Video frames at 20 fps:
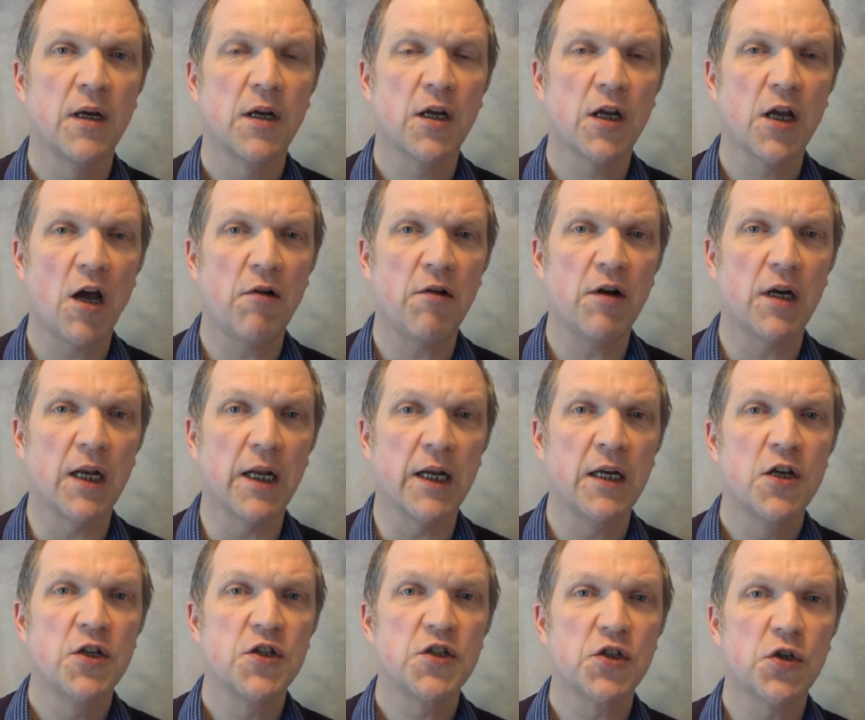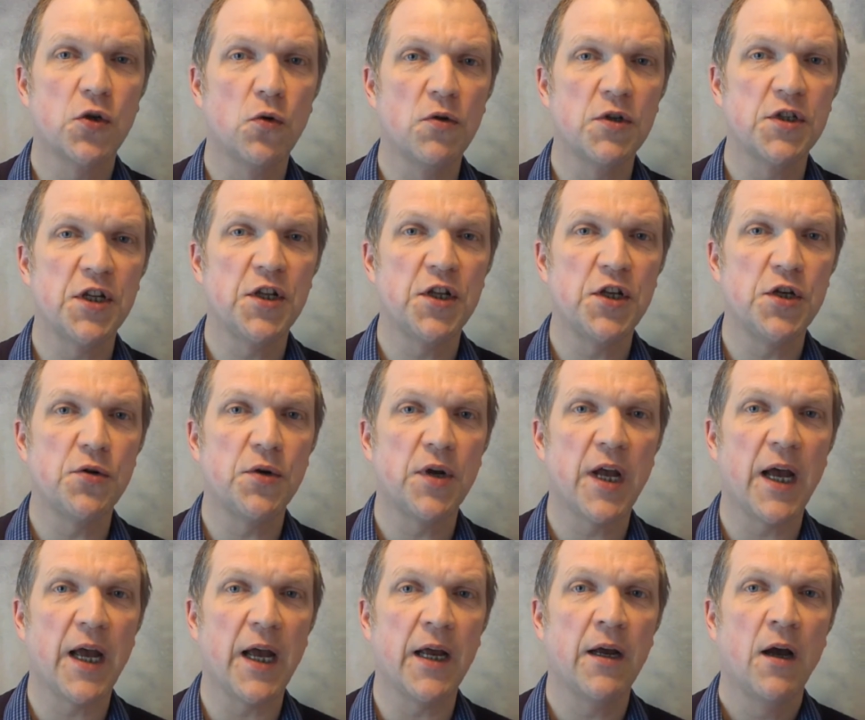Currently, schools in the
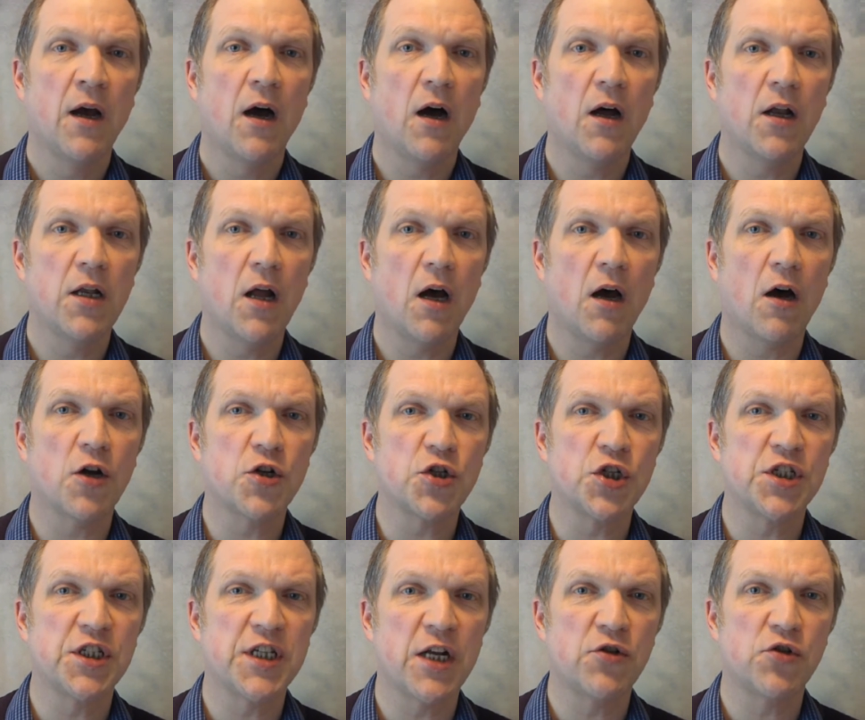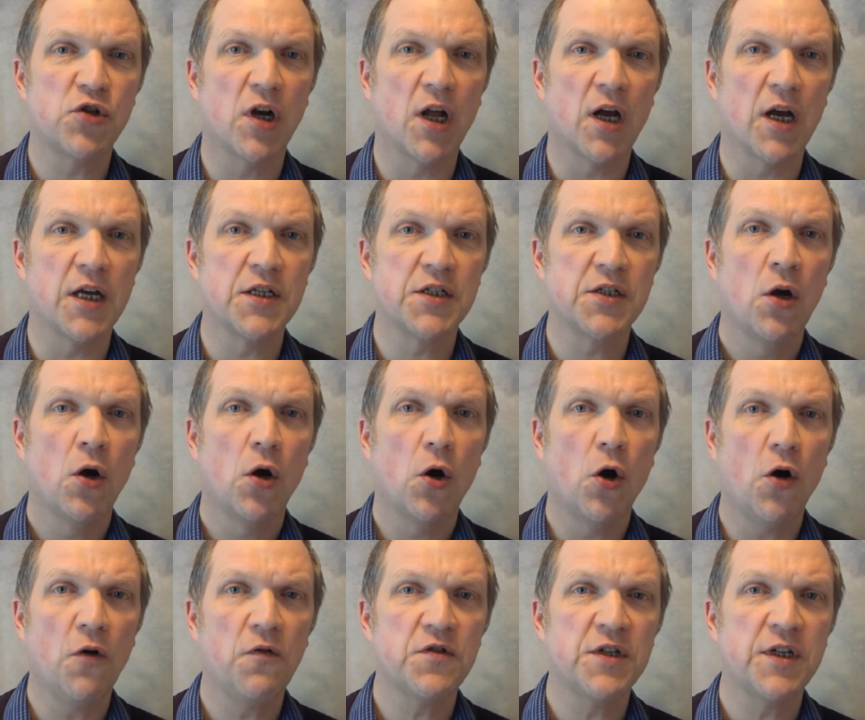UK are large and centralised,
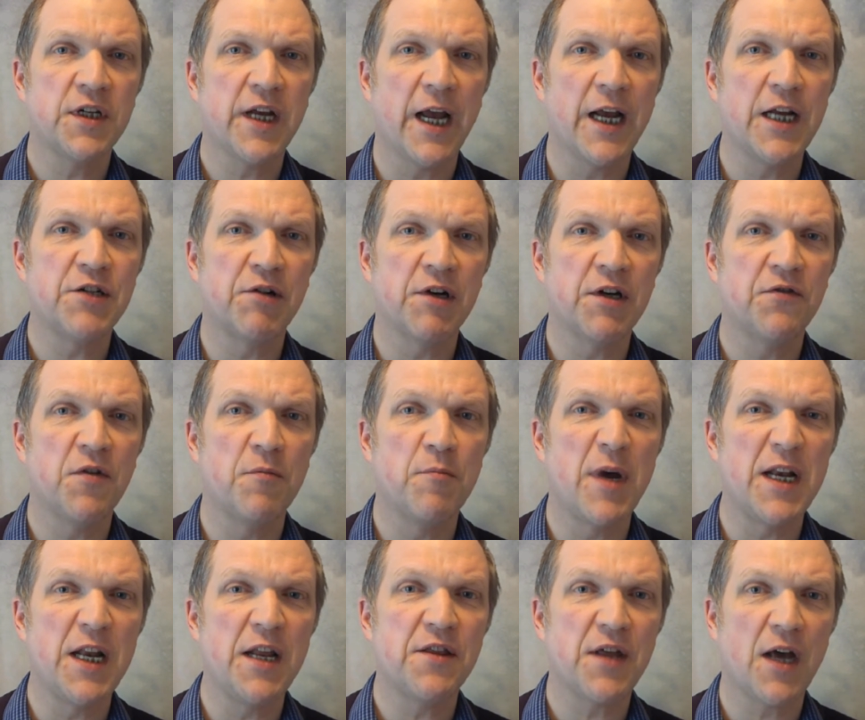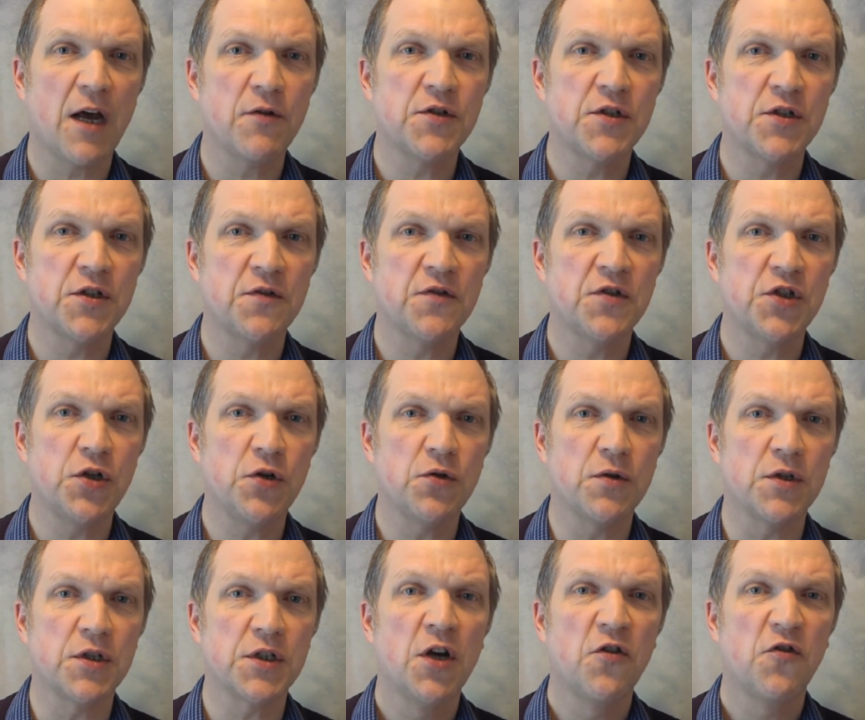often catering for many thousands of
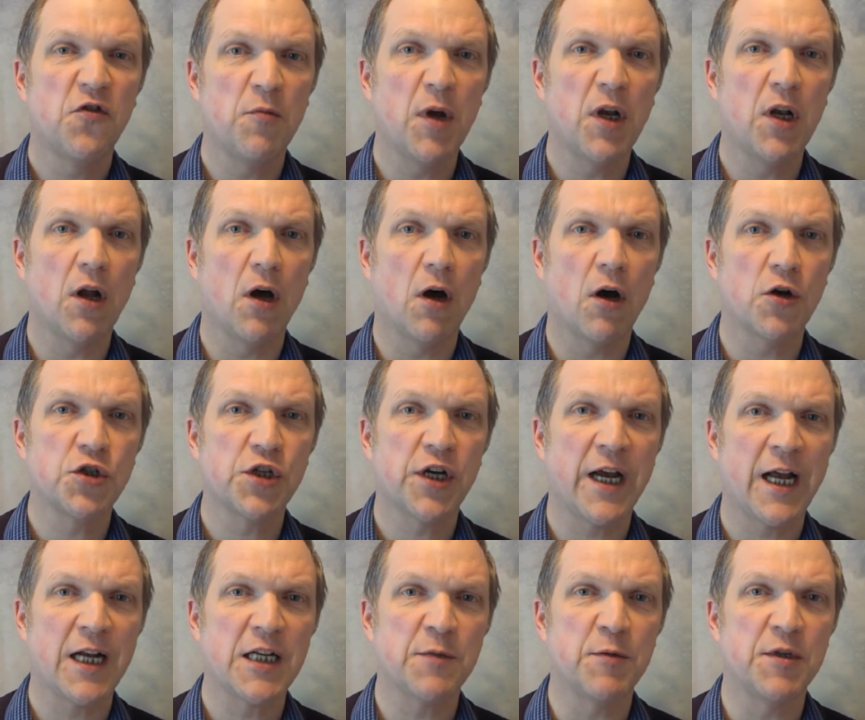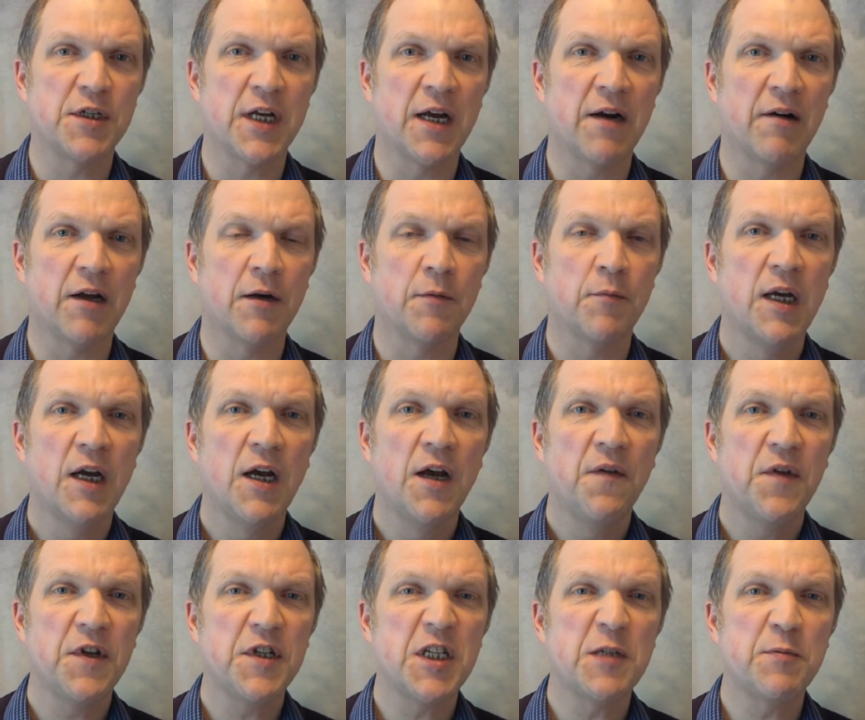students from a large catchment area.
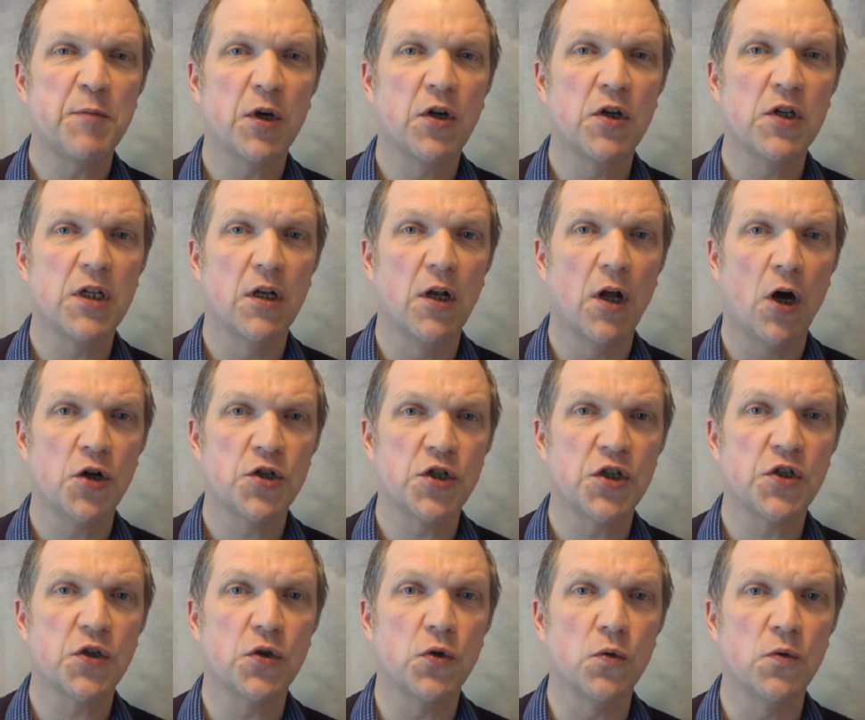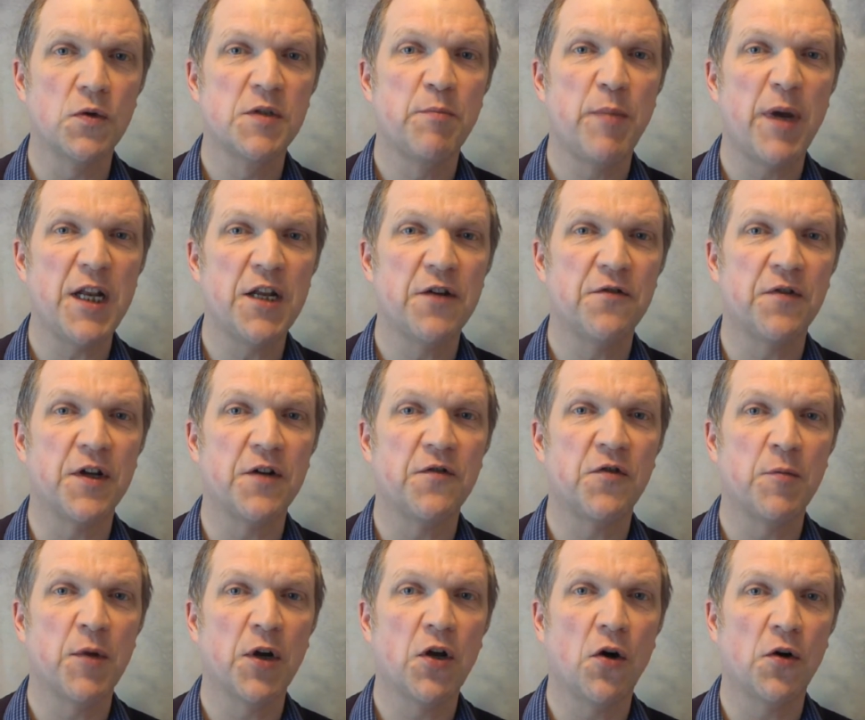This is because larger schools benefit
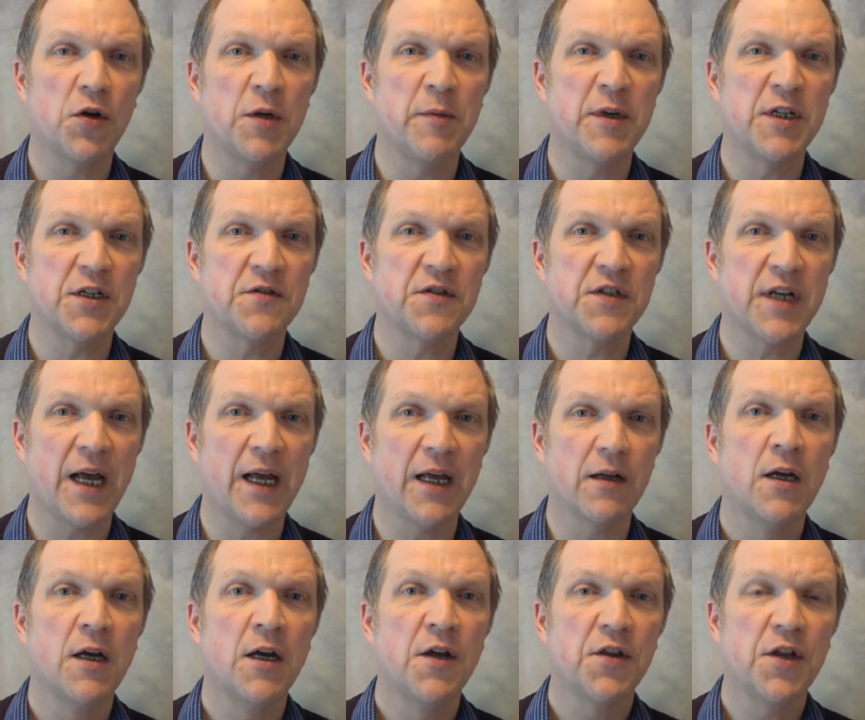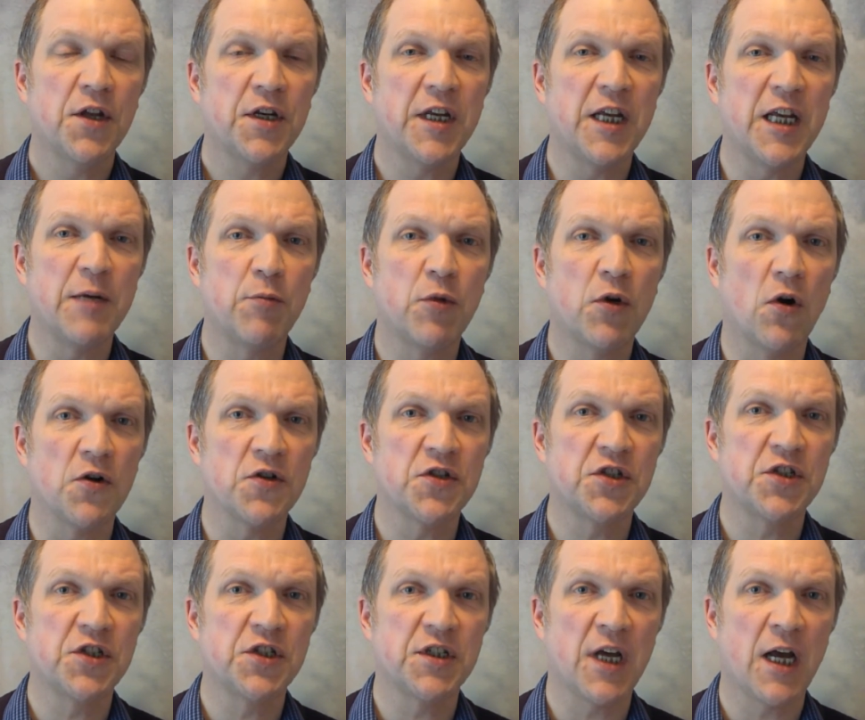from economies of scale that keep
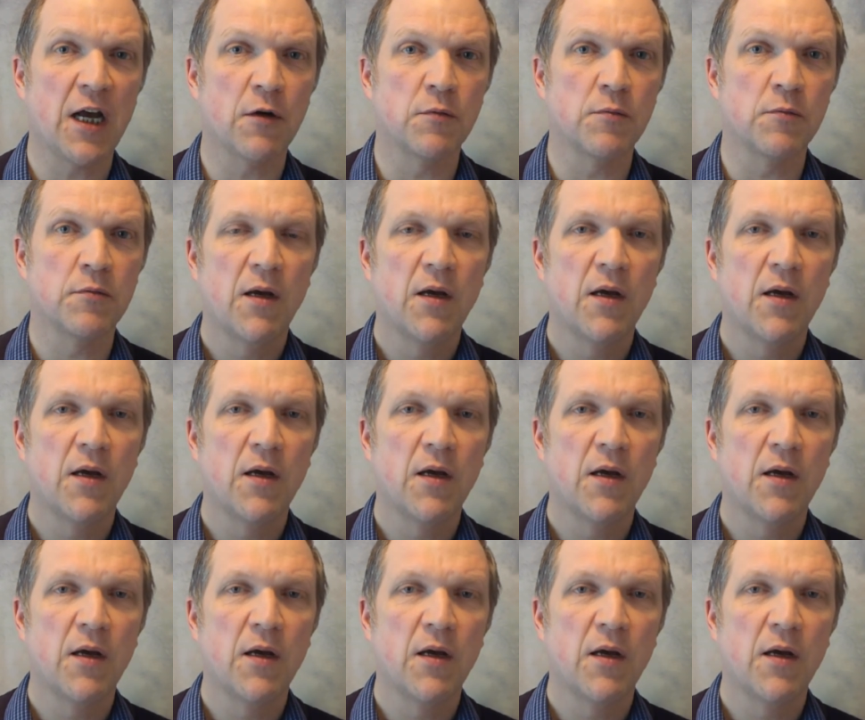costs down.